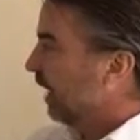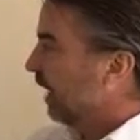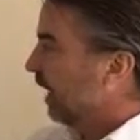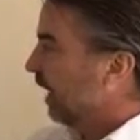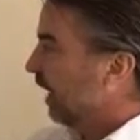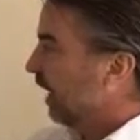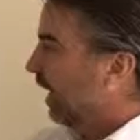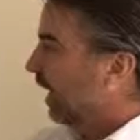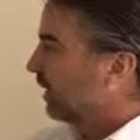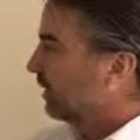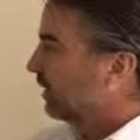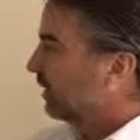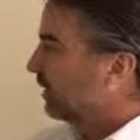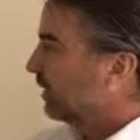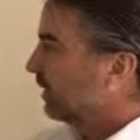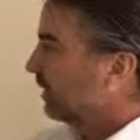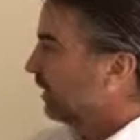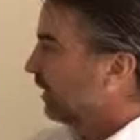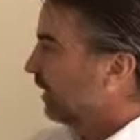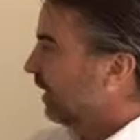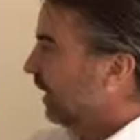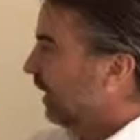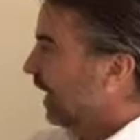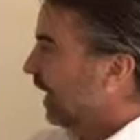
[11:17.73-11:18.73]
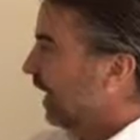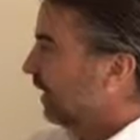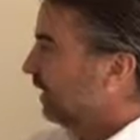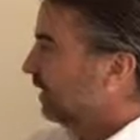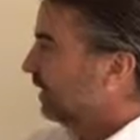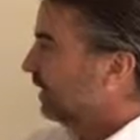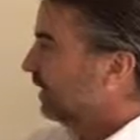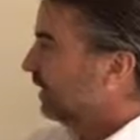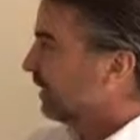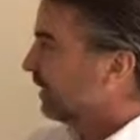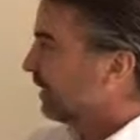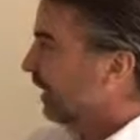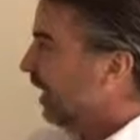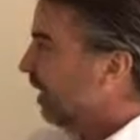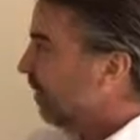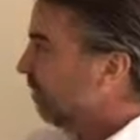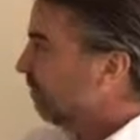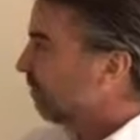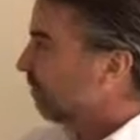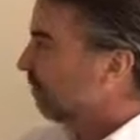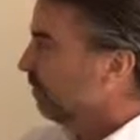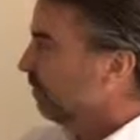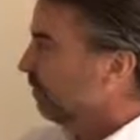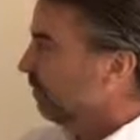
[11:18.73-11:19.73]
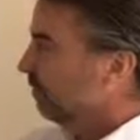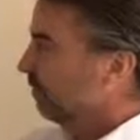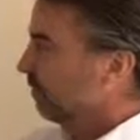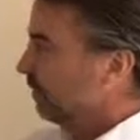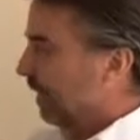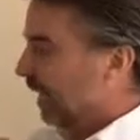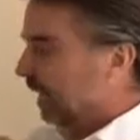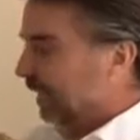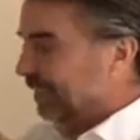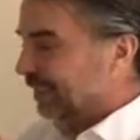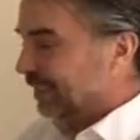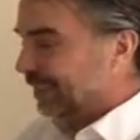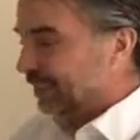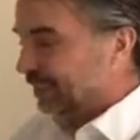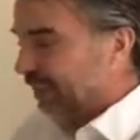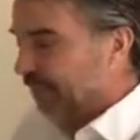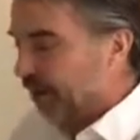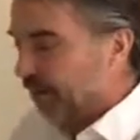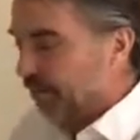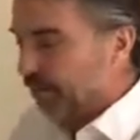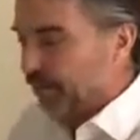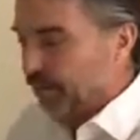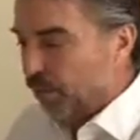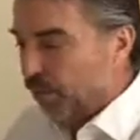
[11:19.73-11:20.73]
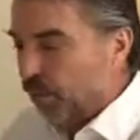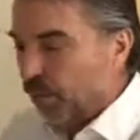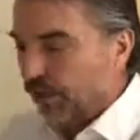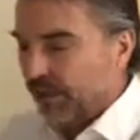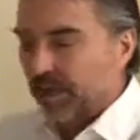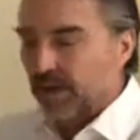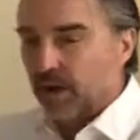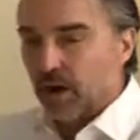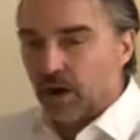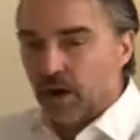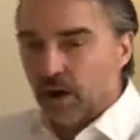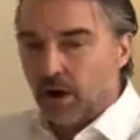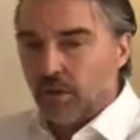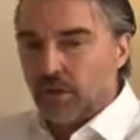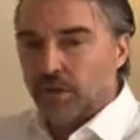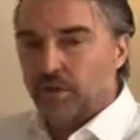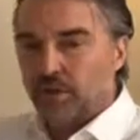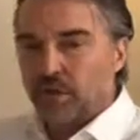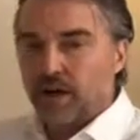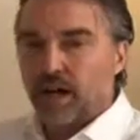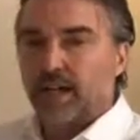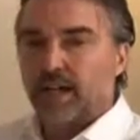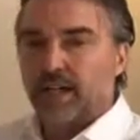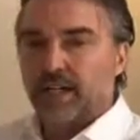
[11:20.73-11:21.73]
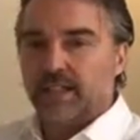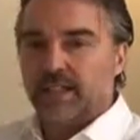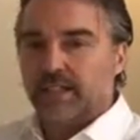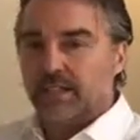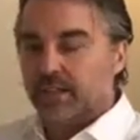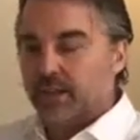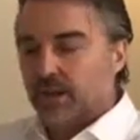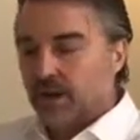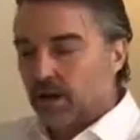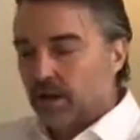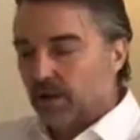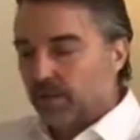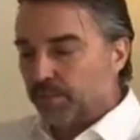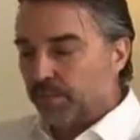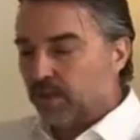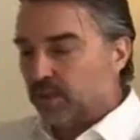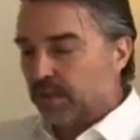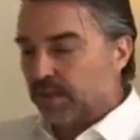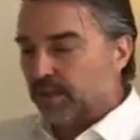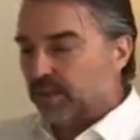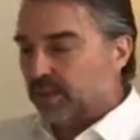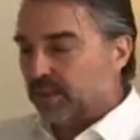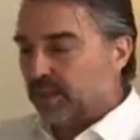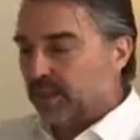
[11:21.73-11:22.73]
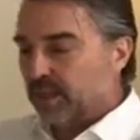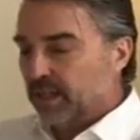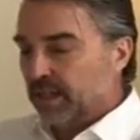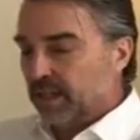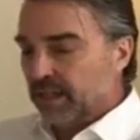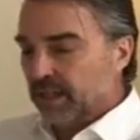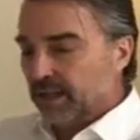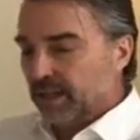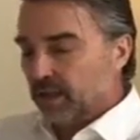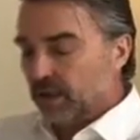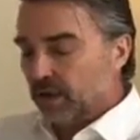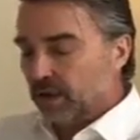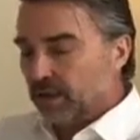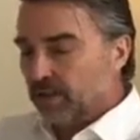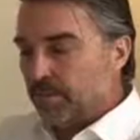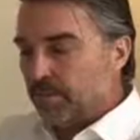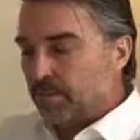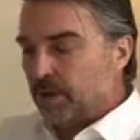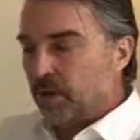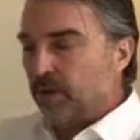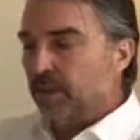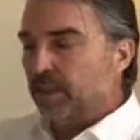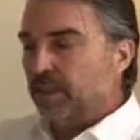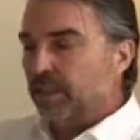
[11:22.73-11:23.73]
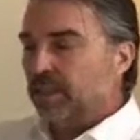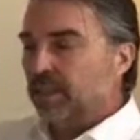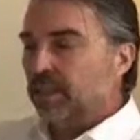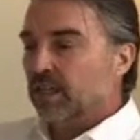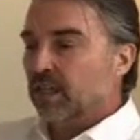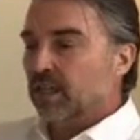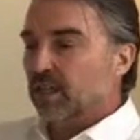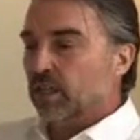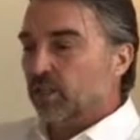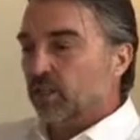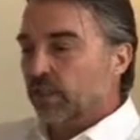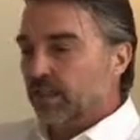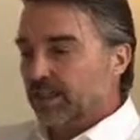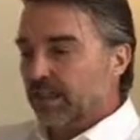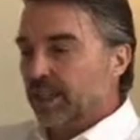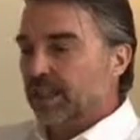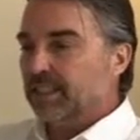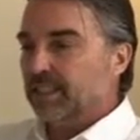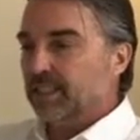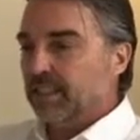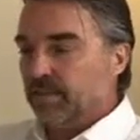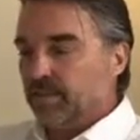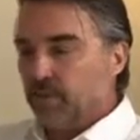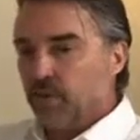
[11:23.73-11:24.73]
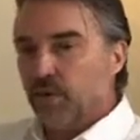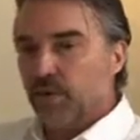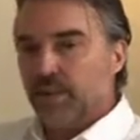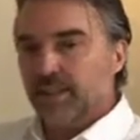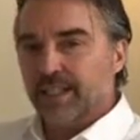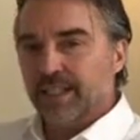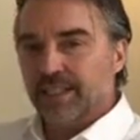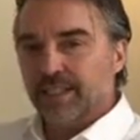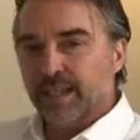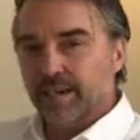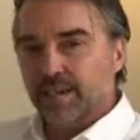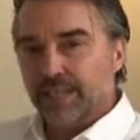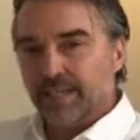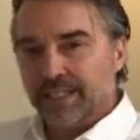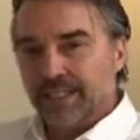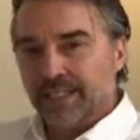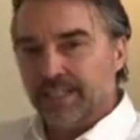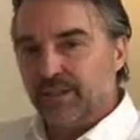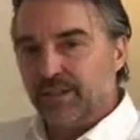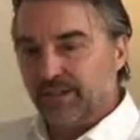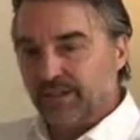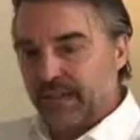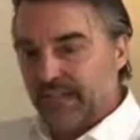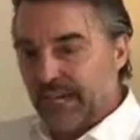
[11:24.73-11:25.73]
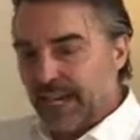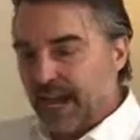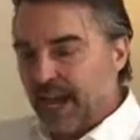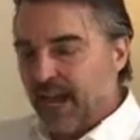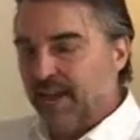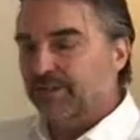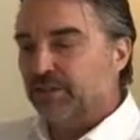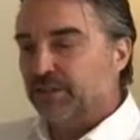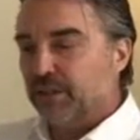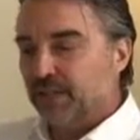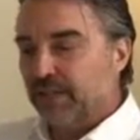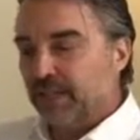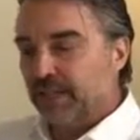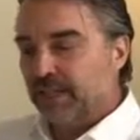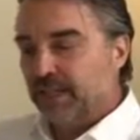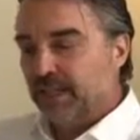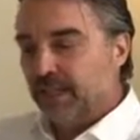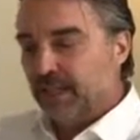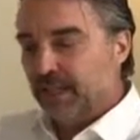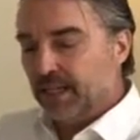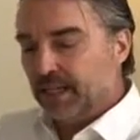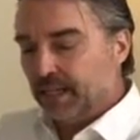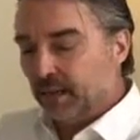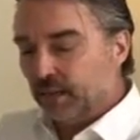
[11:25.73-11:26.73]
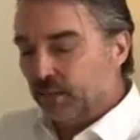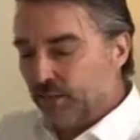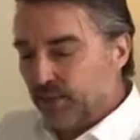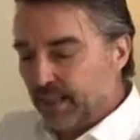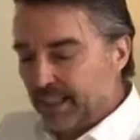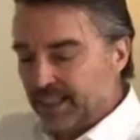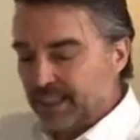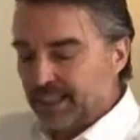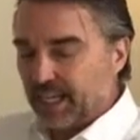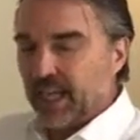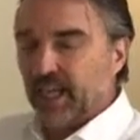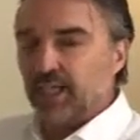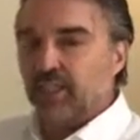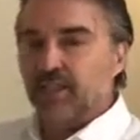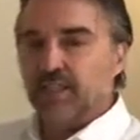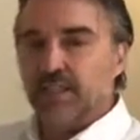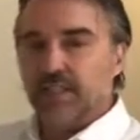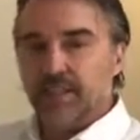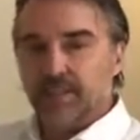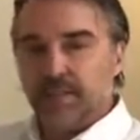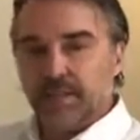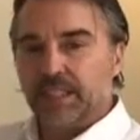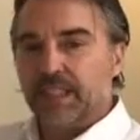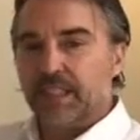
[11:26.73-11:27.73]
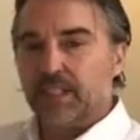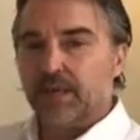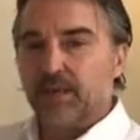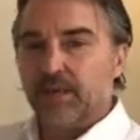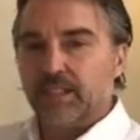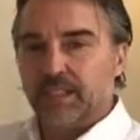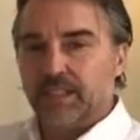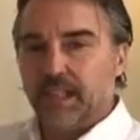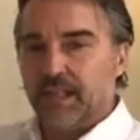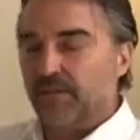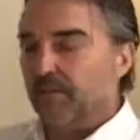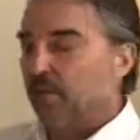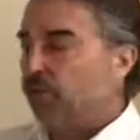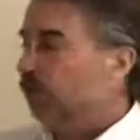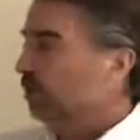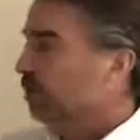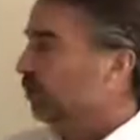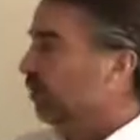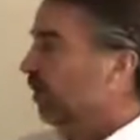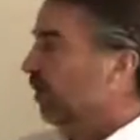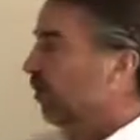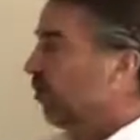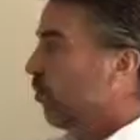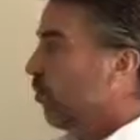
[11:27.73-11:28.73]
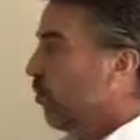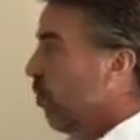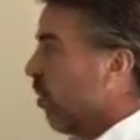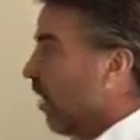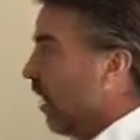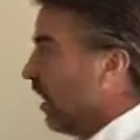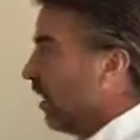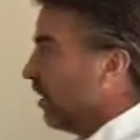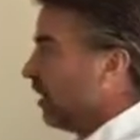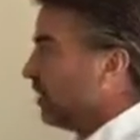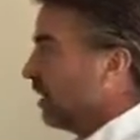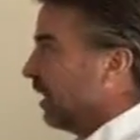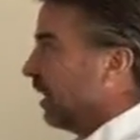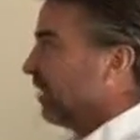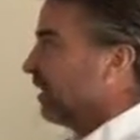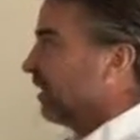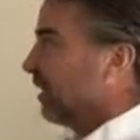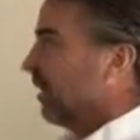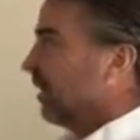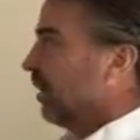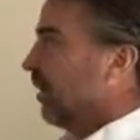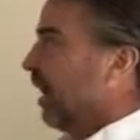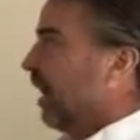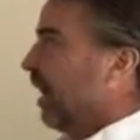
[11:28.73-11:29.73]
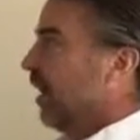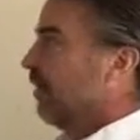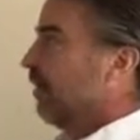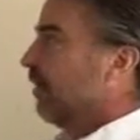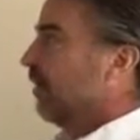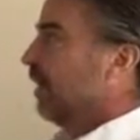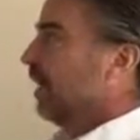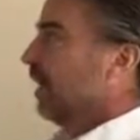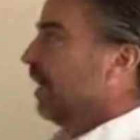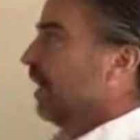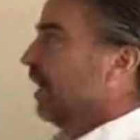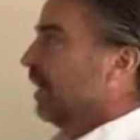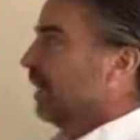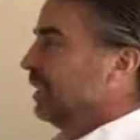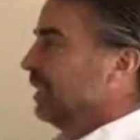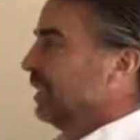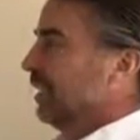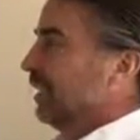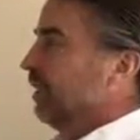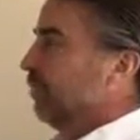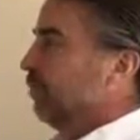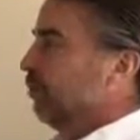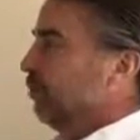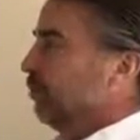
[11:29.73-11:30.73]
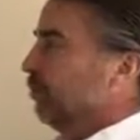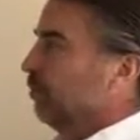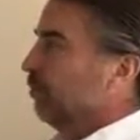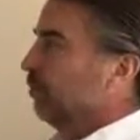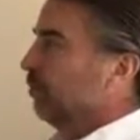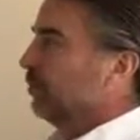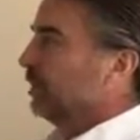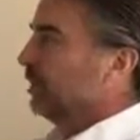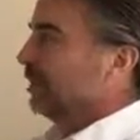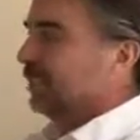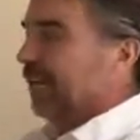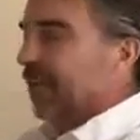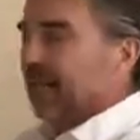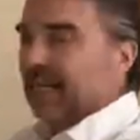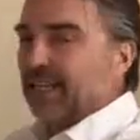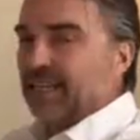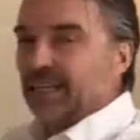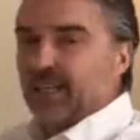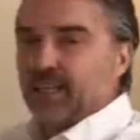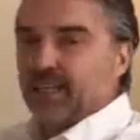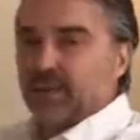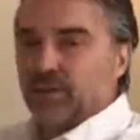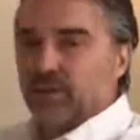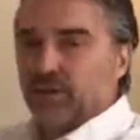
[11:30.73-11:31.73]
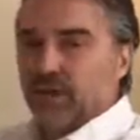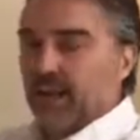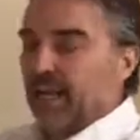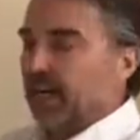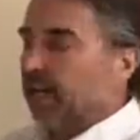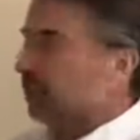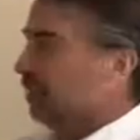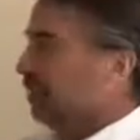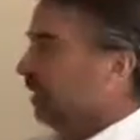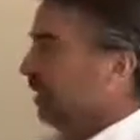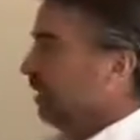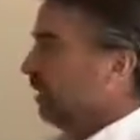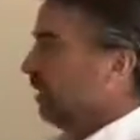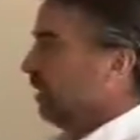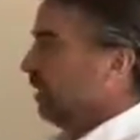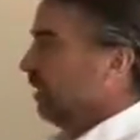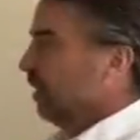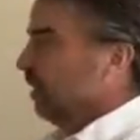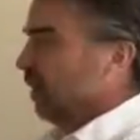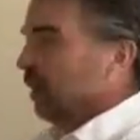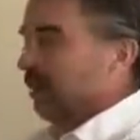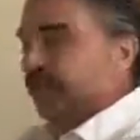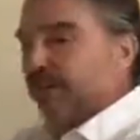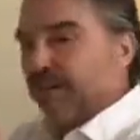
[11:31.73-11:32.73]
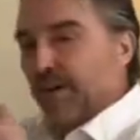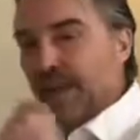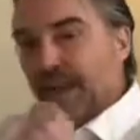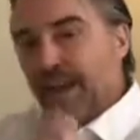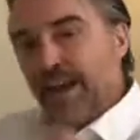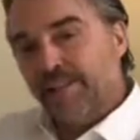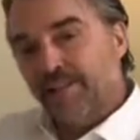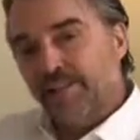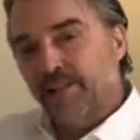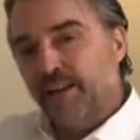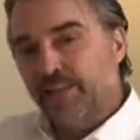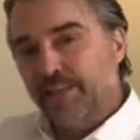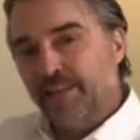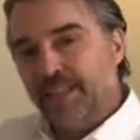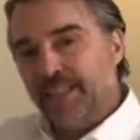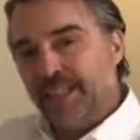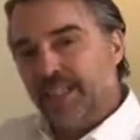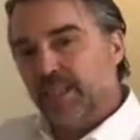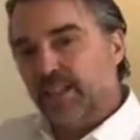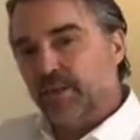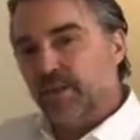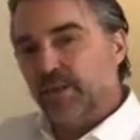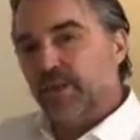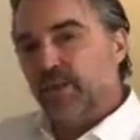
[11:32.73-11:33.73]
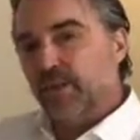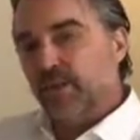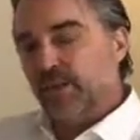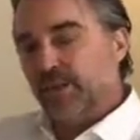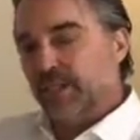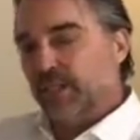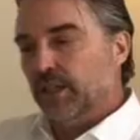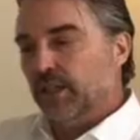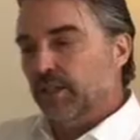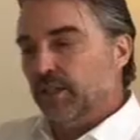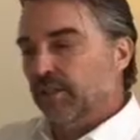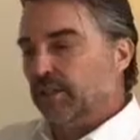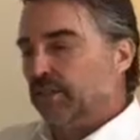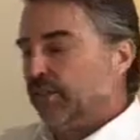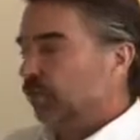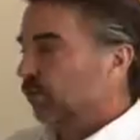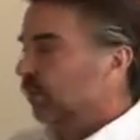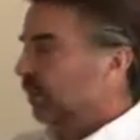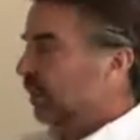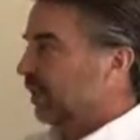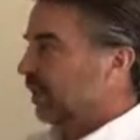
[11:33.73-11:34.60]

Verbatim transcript: At at some at some point, all products all products and all components will get to the point that they're they have to be recycled at the materials level, which requires us to have a deep loop cycling strategy for every material we use.